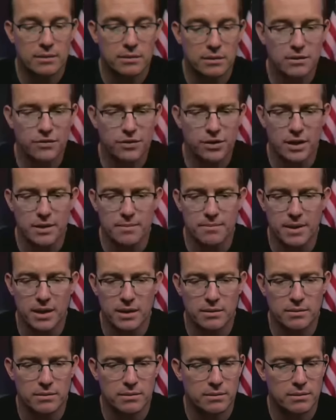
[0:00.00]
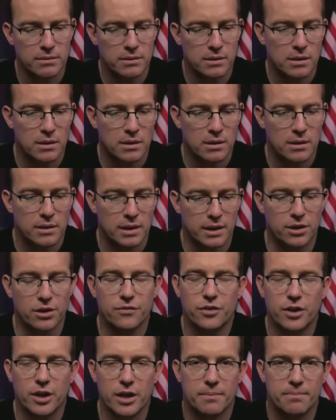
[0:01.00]
Good for him, man. Like,
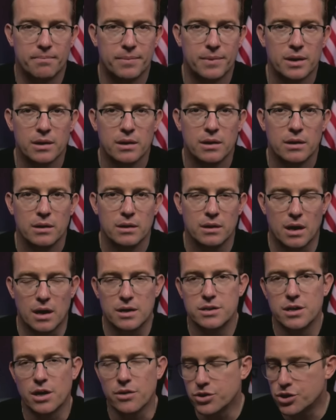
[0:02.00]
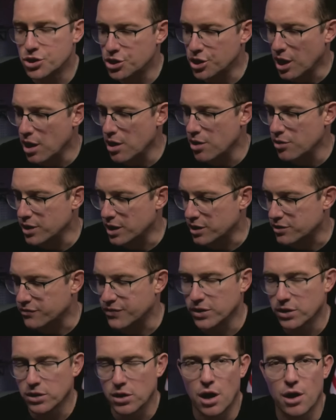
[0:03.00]
good for him. On his own show, Dr.
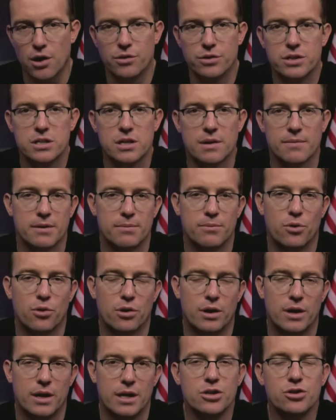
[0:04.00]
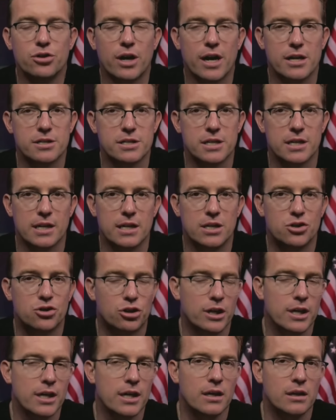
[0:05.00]
Phil hosts some of the more interesting and
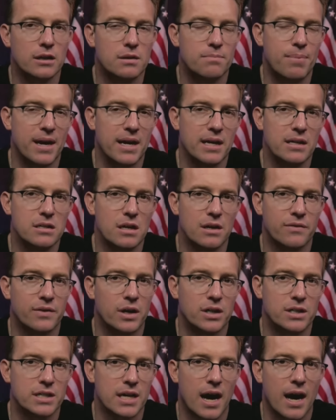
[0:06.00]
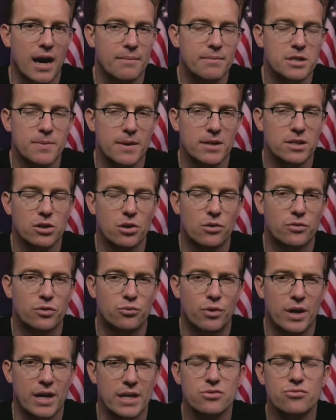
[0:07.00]
intriguing debates of our time, especially over
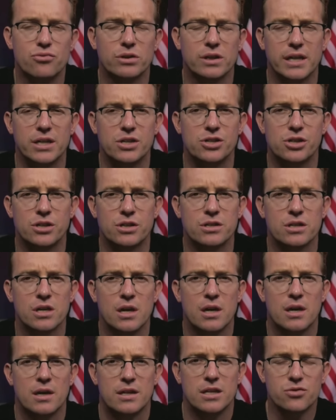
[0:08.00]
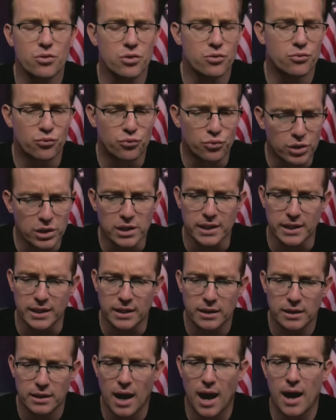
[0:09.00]
race relations. This one
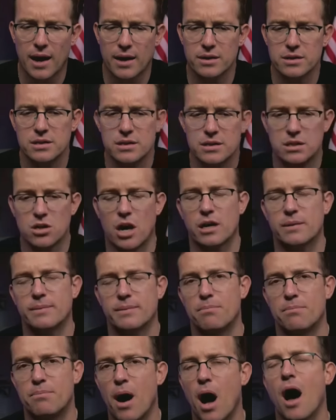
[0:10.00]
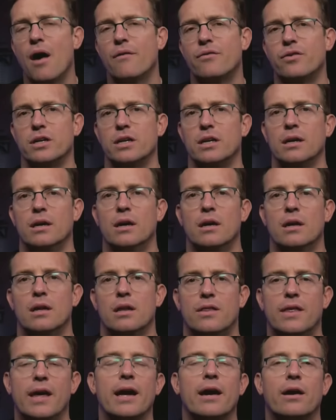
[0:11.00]
really got us. He's talking about poverty
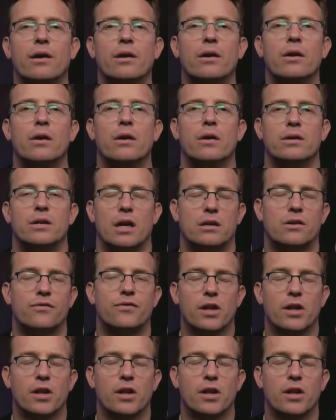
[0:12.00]
there. Dr.